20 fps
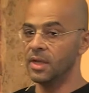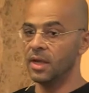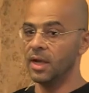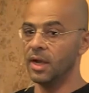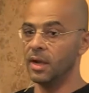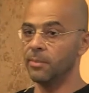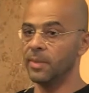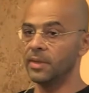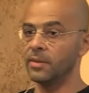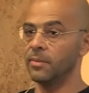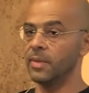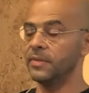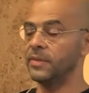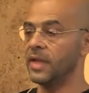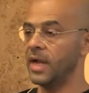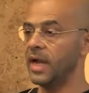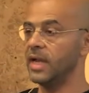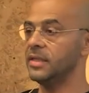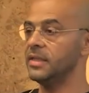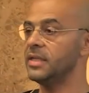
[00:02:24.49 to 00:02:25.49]
But
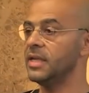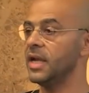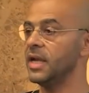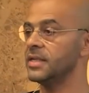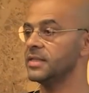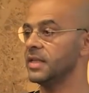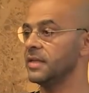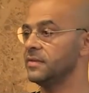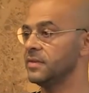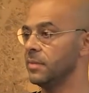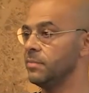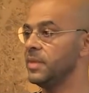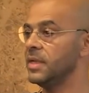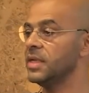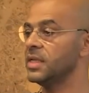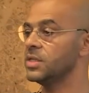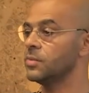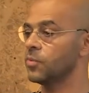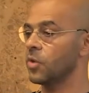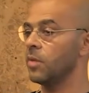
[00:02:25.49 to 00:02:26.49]
the idea is that the
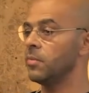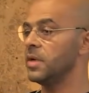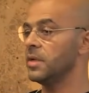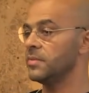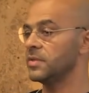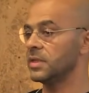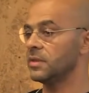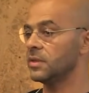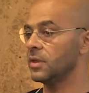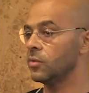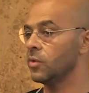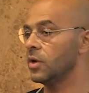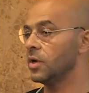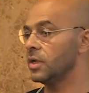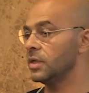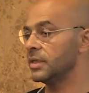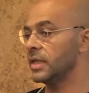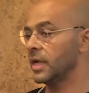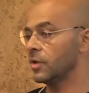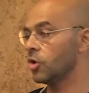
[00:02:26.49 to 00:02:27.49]
biggest problems in the
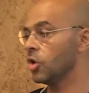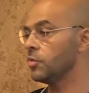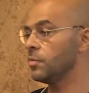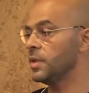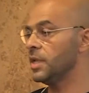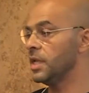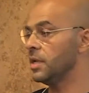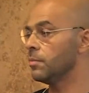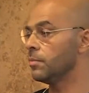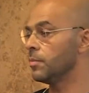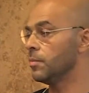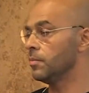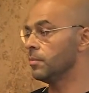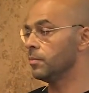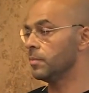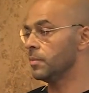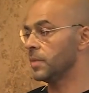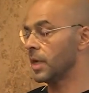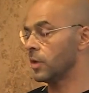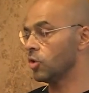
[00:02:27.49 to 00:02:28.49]
world cannot
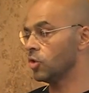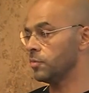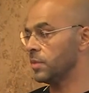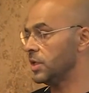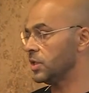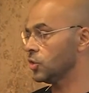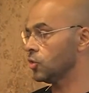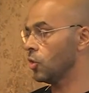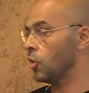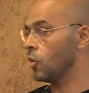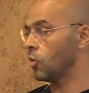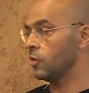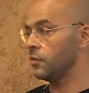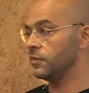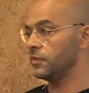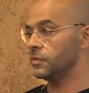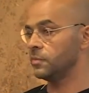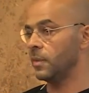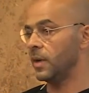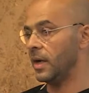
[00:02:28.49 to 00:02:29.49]
be
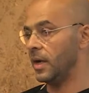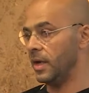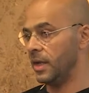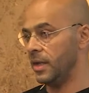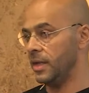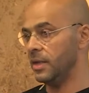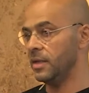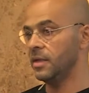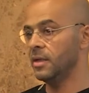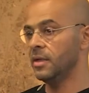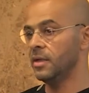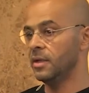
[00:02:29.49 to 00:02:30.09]
solved by